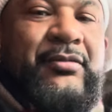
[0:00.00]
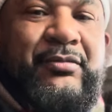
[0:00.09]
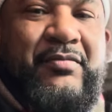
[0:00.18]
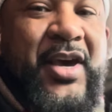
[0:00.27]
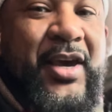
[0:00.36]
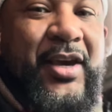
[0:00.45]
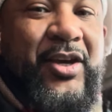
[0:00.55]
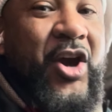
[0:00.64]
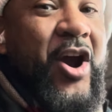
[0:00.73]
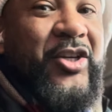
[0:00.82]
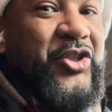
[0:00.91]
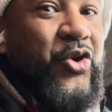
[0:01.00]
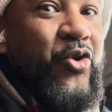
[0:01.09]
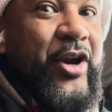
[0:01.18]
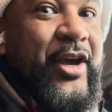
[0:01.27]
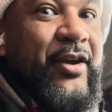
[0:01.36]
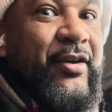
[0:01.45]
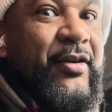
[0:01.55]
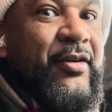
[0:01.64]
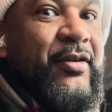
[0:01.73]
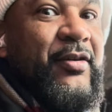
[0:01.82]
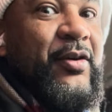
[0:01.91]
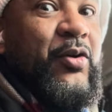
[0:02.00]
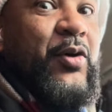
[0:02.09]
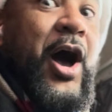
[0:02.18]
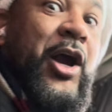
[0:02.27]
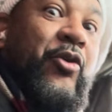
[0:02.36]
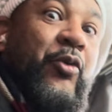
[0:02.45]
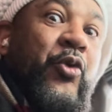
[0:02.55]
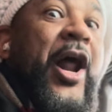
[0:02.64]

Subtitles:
me, yours truly, would